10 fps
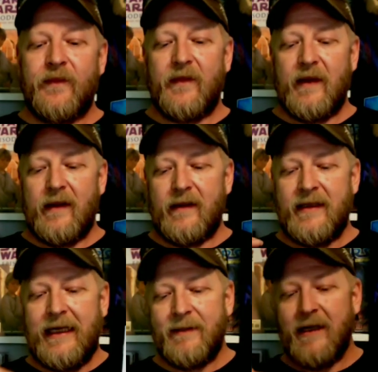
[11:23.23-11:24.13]
it
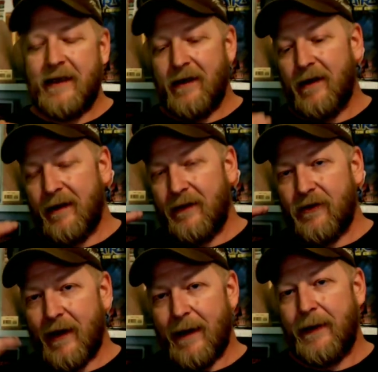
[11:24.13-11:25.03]
seems like they're
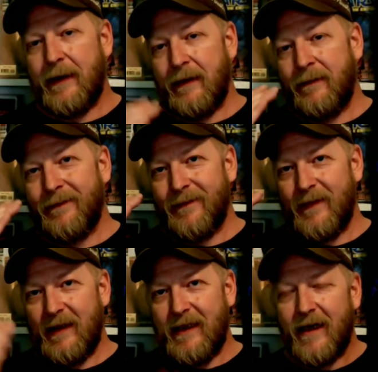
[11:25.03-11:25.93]
dropping
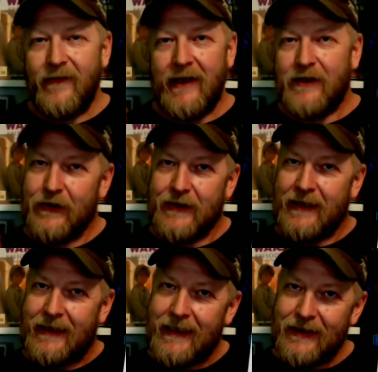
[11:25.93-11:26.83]
Young Avengers in
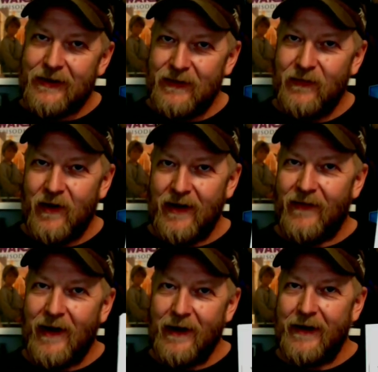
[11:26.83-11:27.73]
each one of
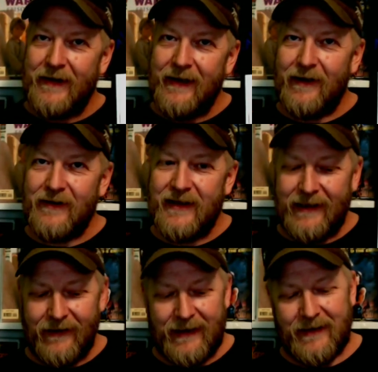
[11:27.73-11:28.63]
our little
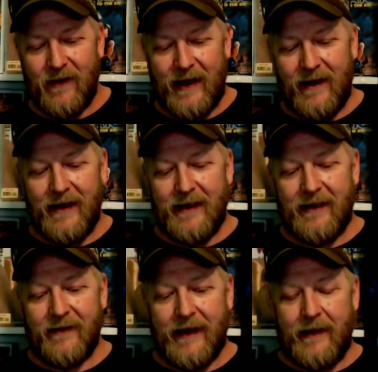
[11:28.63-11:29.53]
series going on here,
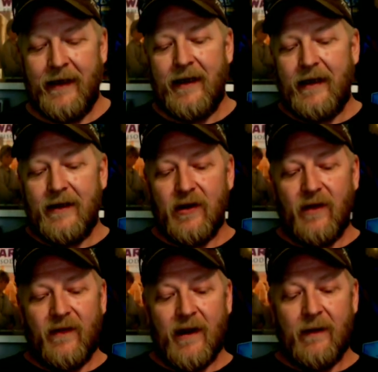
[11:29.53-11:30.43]
right? So
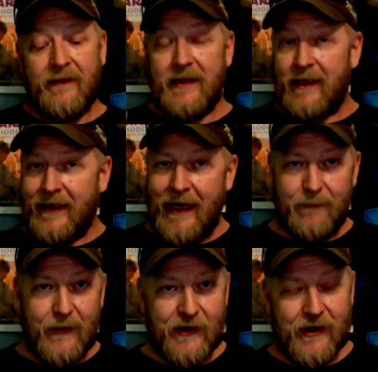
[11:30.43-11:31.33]
far, we've seen Kate
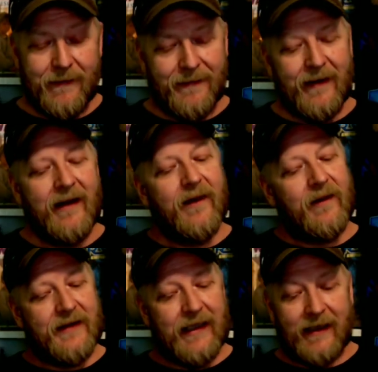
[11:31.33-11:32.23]
Bishop, we've
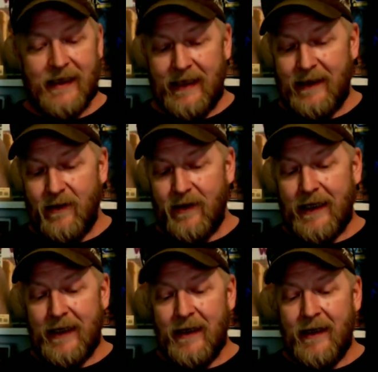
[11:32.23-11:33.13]
seen Kid
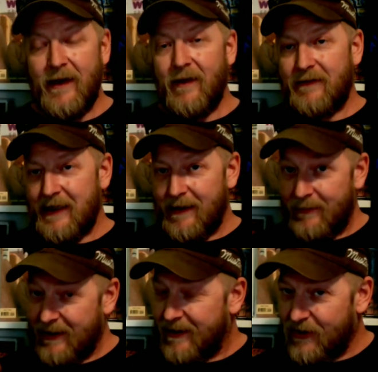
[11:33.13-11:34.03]
Loki, we've seen
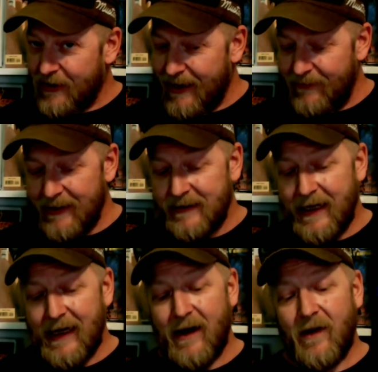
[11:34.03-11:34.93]
America Chavez
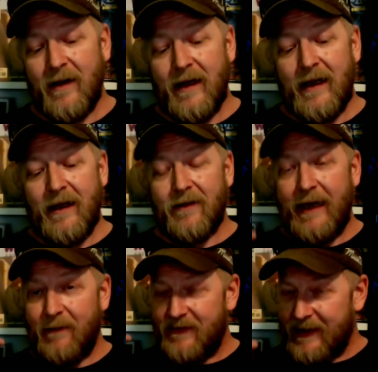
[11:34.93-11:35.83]
now, right?
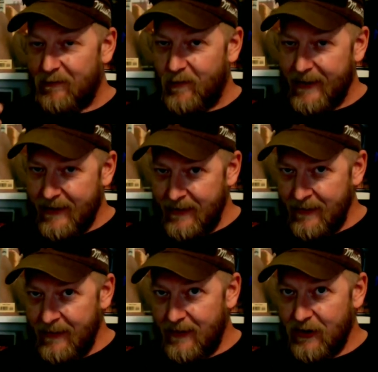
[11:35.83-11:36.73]
We've seen Wiccan
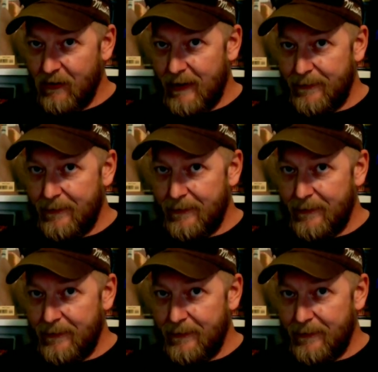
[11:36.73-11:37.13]
show up